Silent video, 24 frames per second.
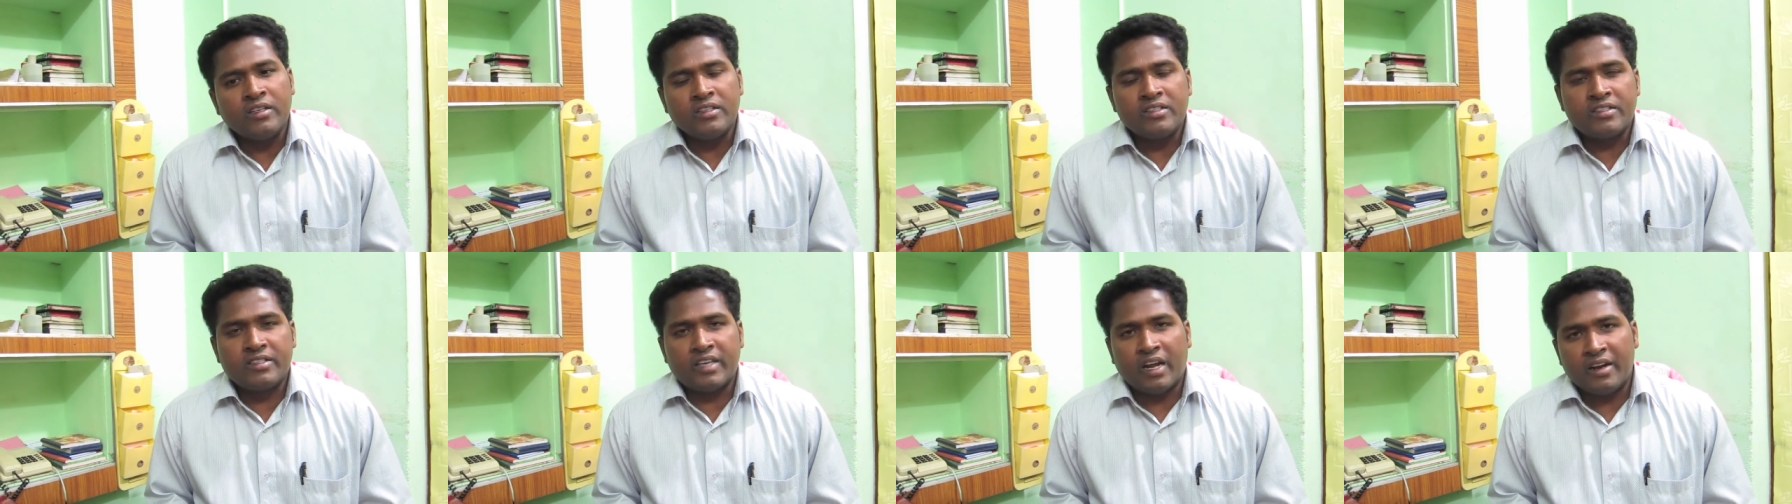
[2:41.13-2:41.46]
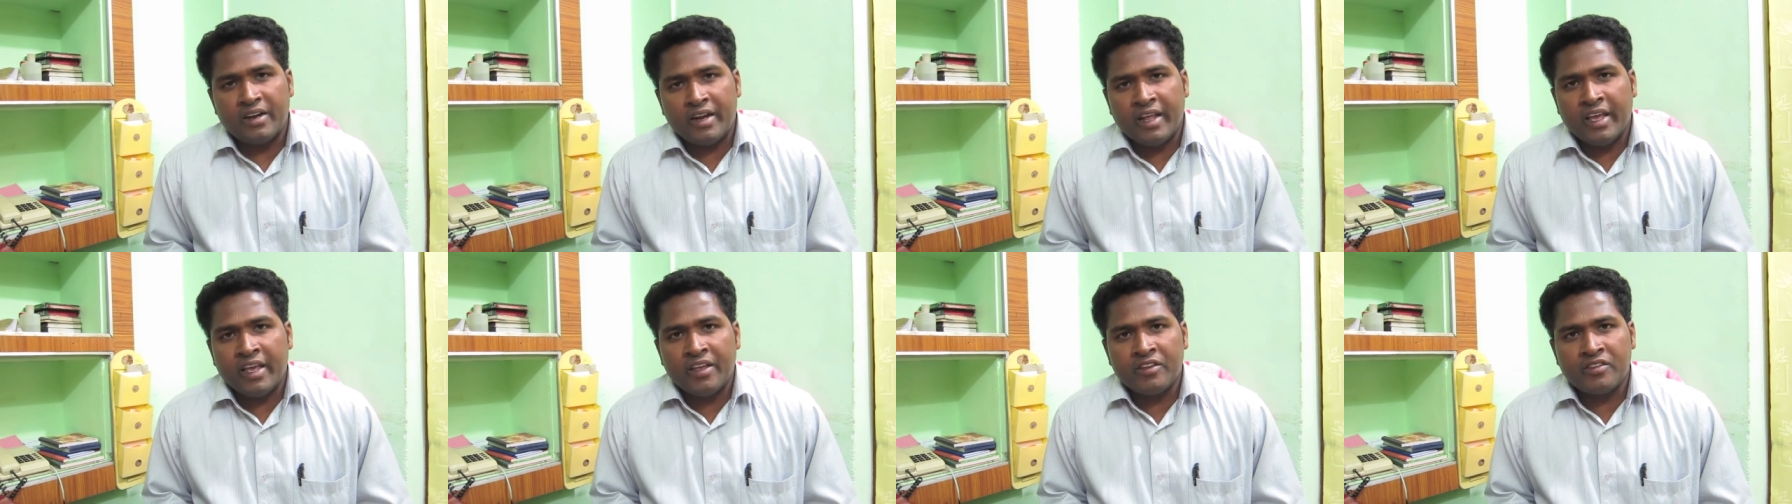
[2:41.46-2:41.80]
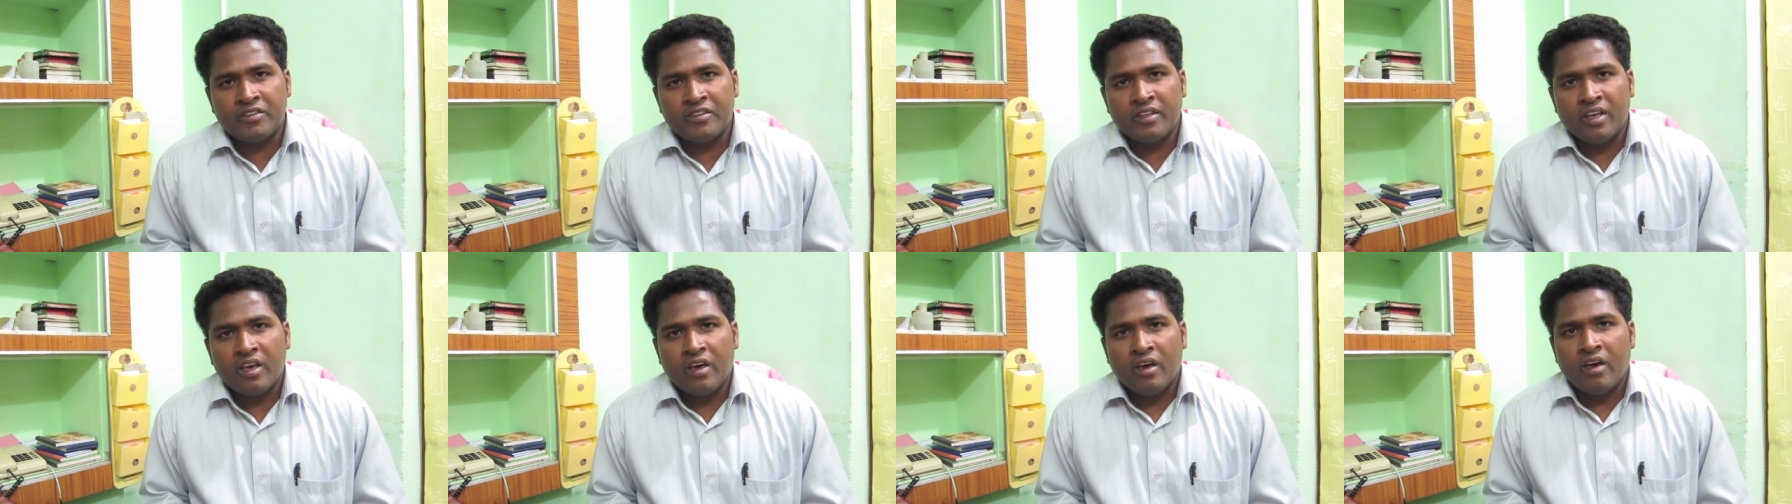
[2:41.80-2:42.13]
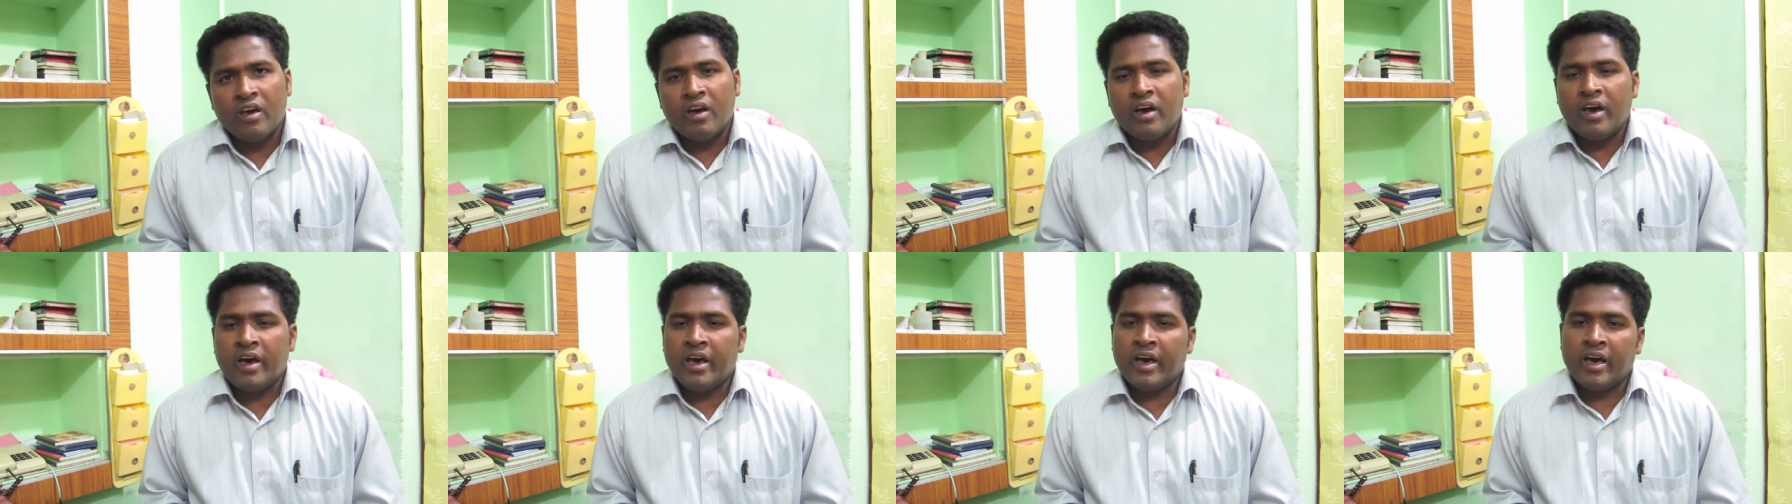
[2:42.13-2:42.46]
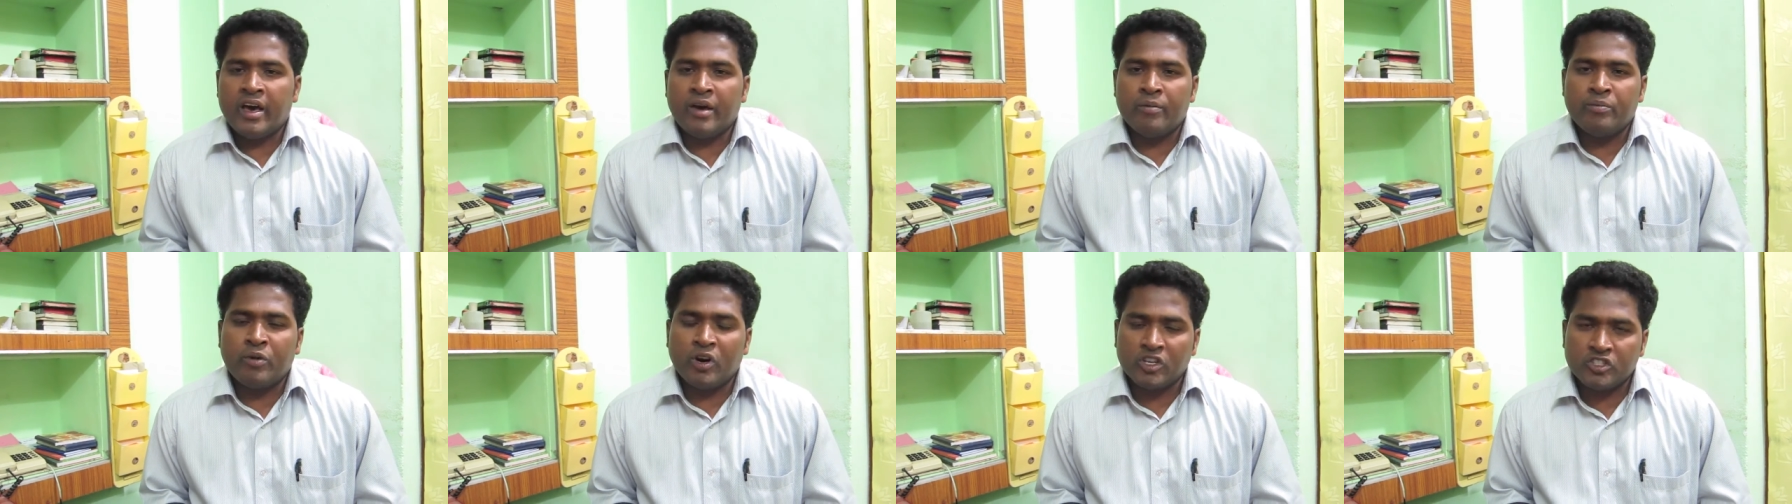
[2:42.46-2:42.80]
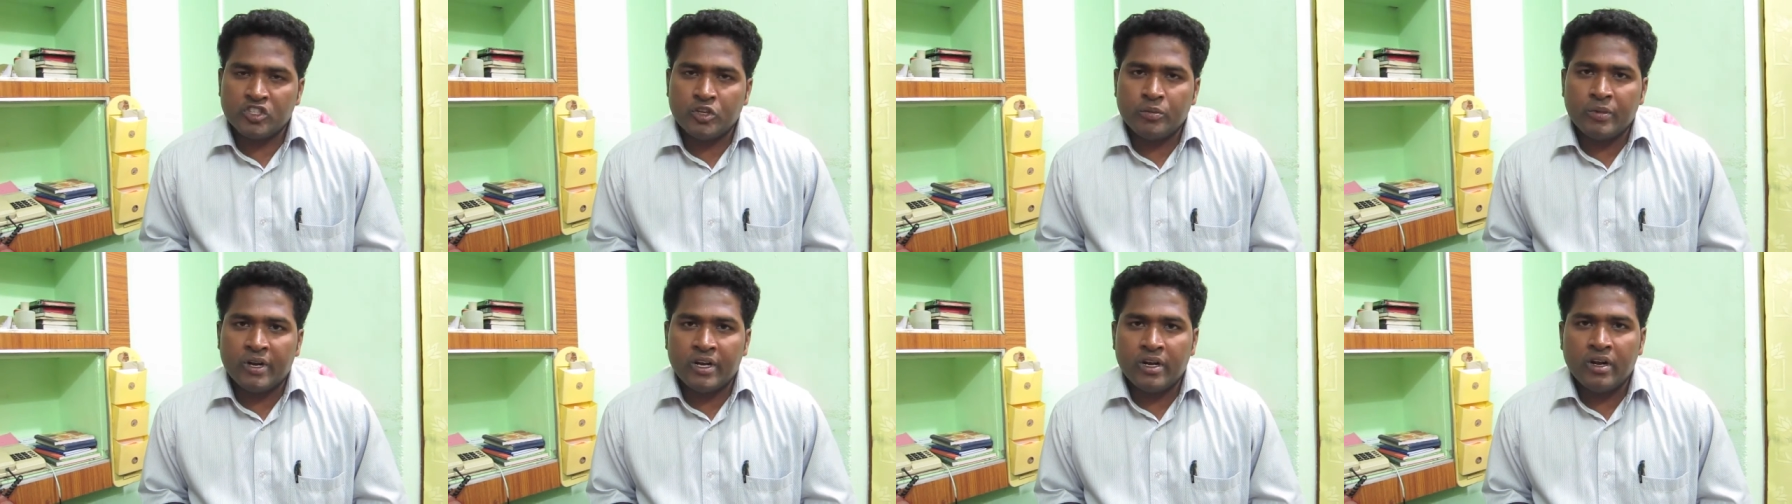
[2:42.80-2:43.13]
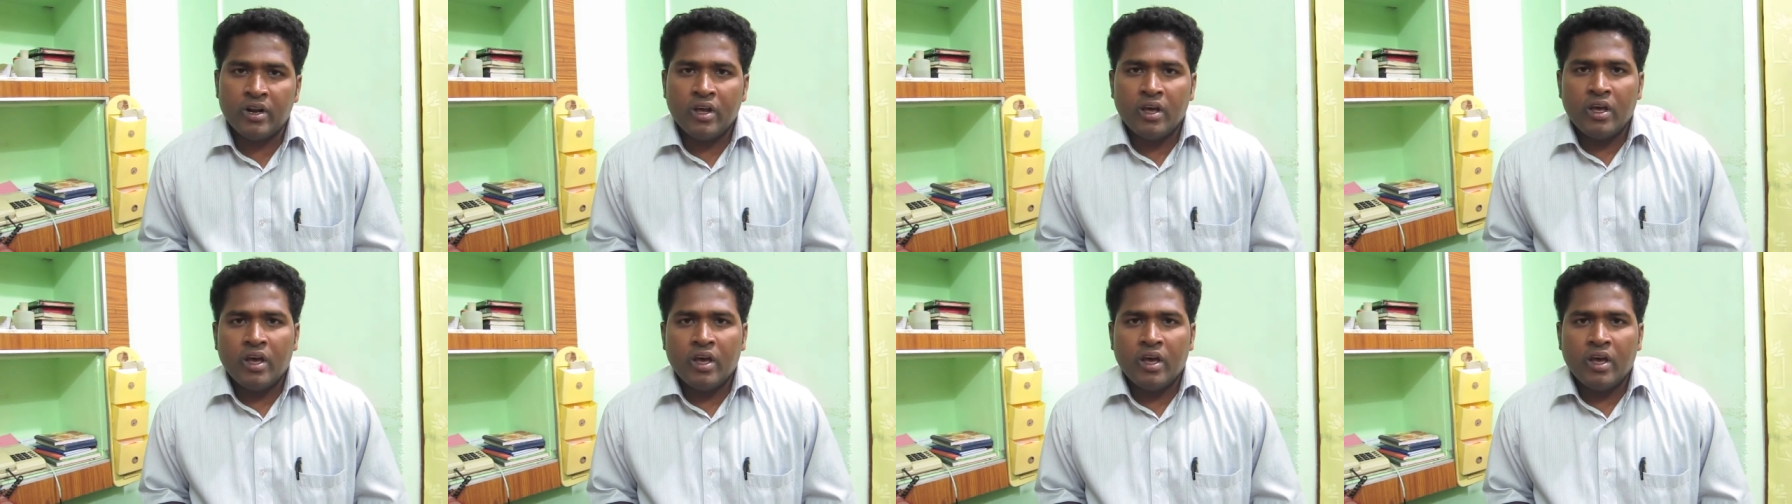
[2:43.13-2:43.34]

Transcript: Sundays uh, possible